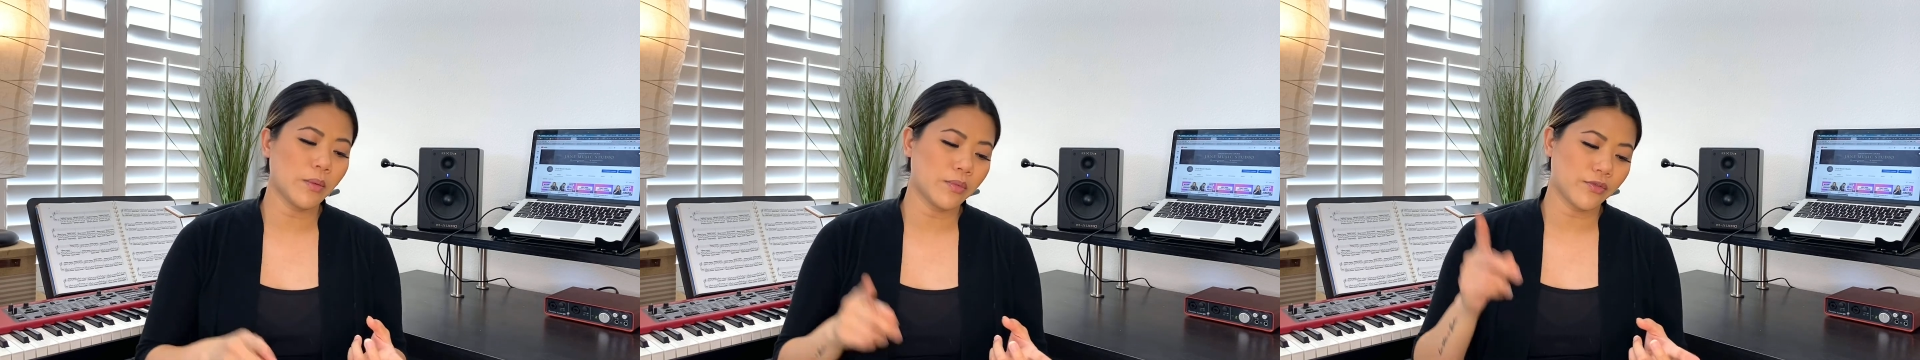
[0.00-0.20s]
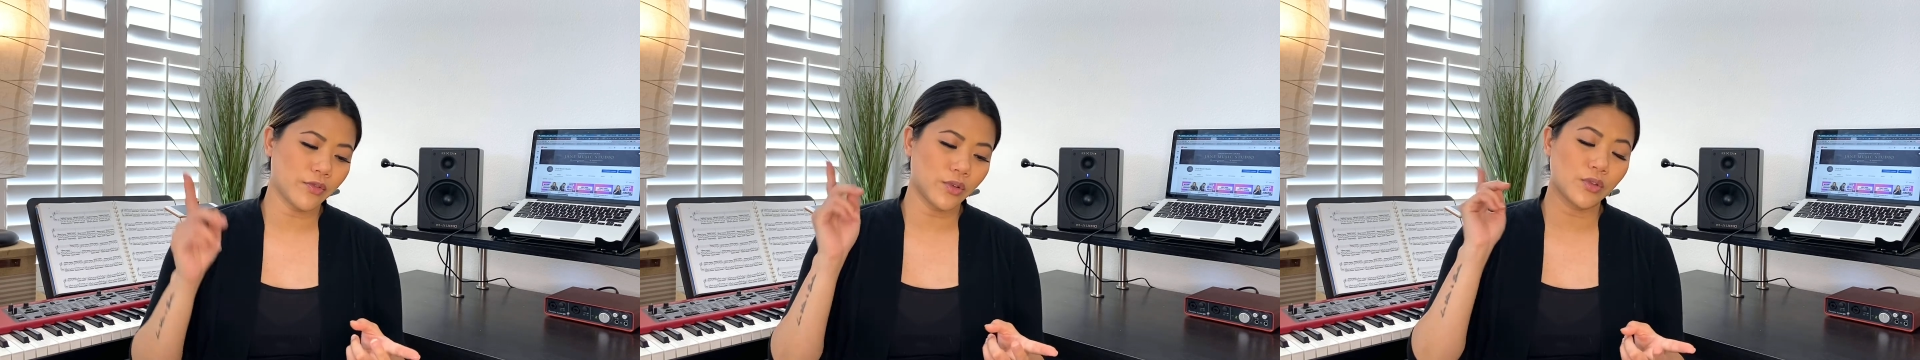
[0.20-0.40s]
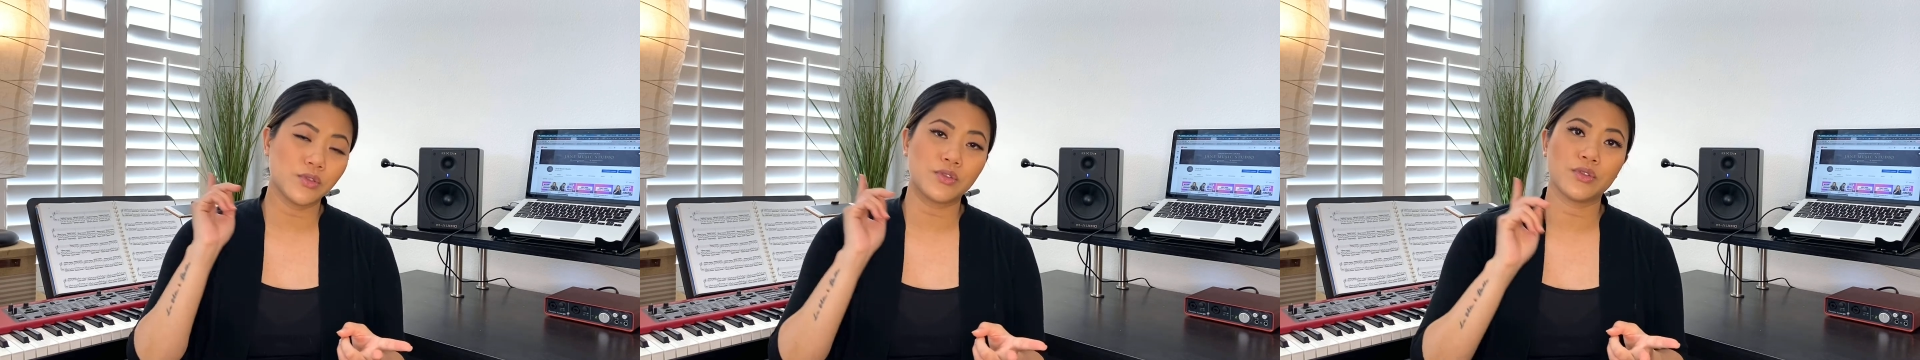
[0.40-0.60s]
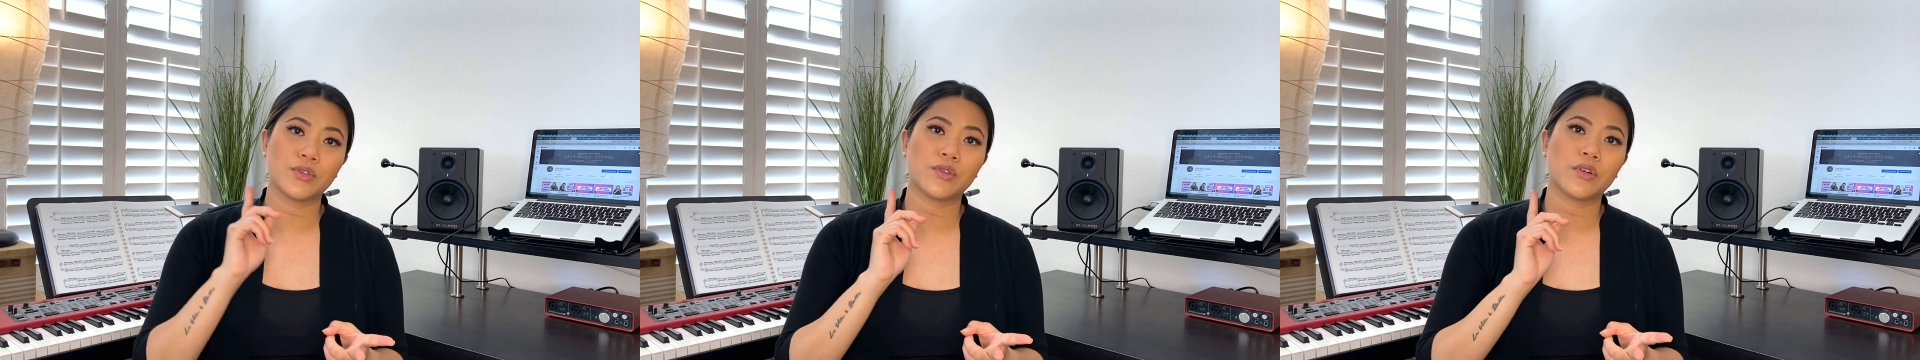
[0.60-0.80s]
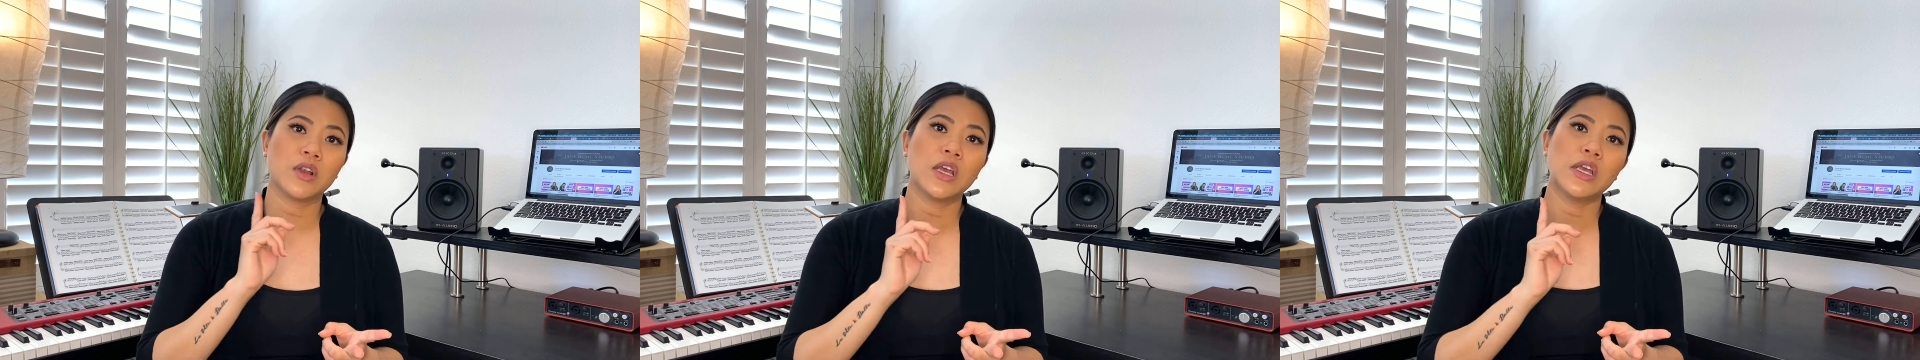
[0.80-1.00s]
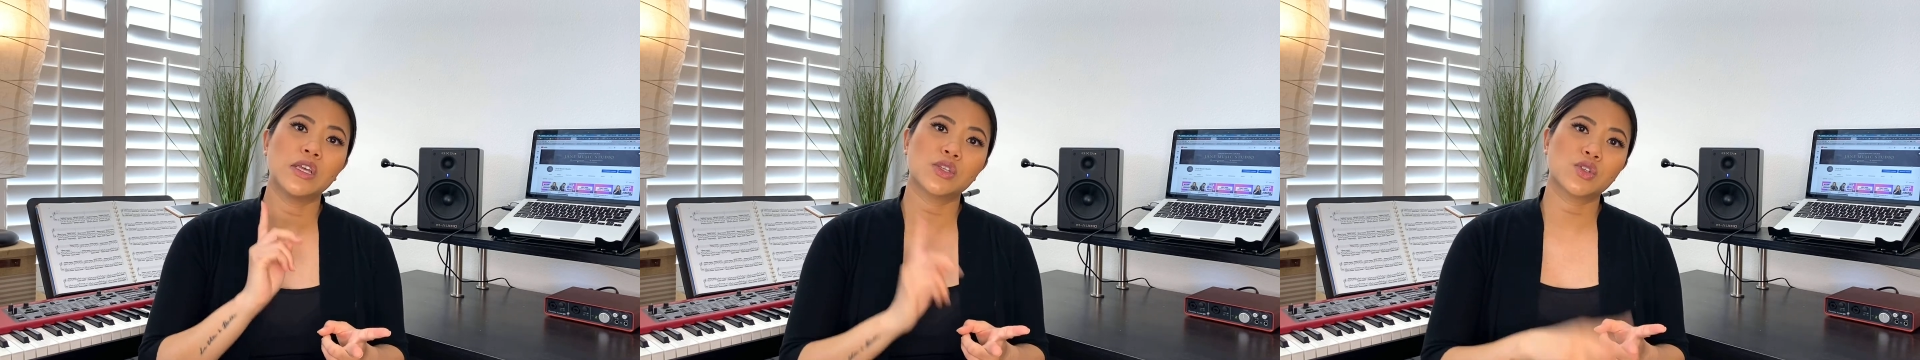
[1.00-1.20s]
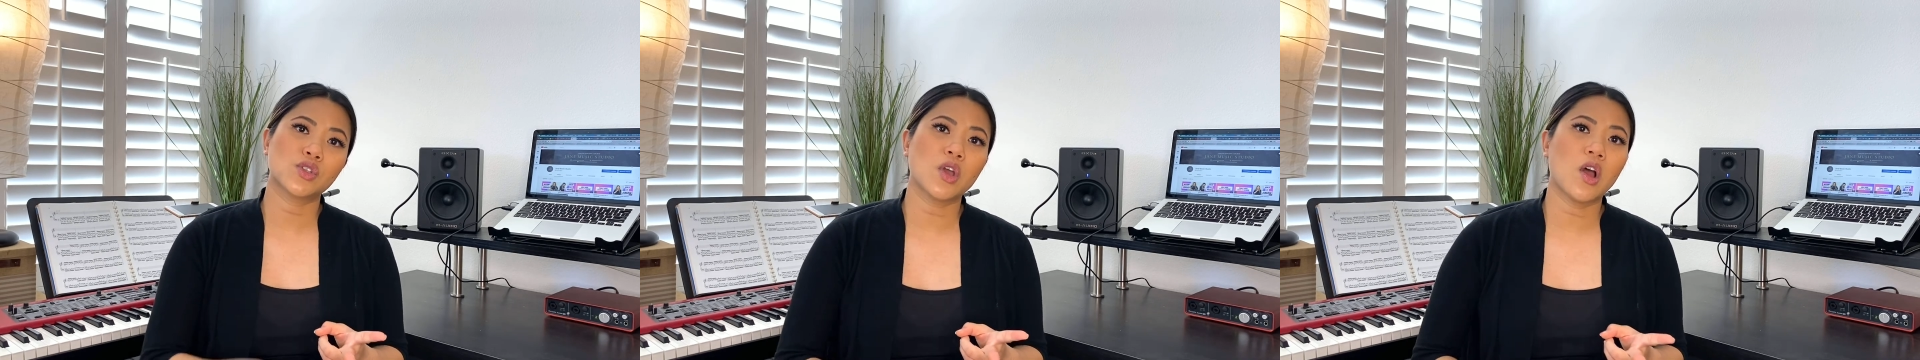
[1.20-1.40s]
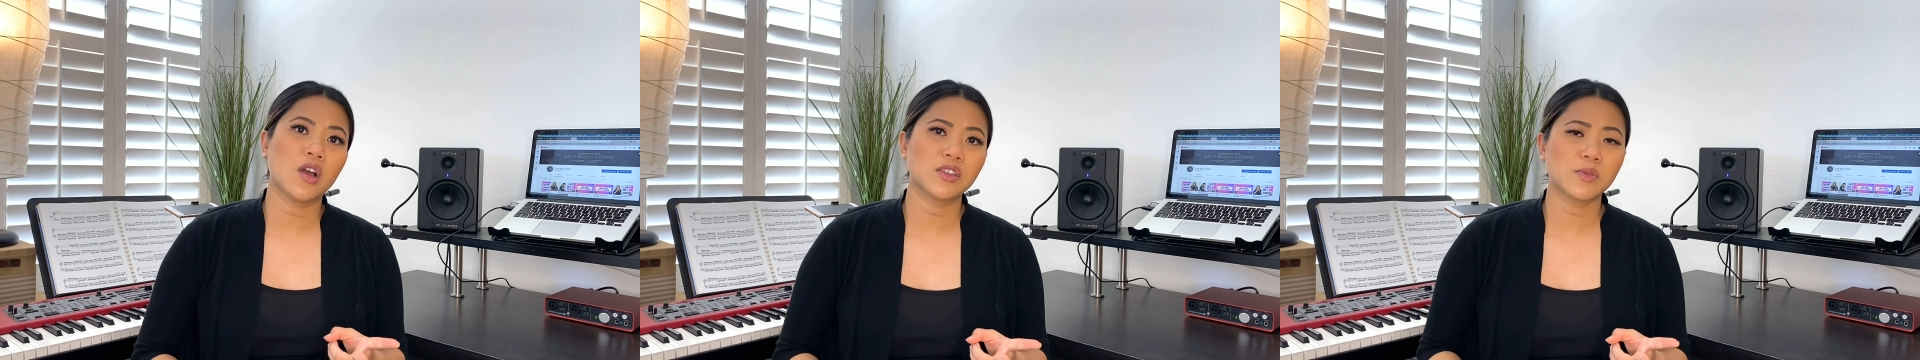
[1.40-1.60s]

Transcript: before you do your songs.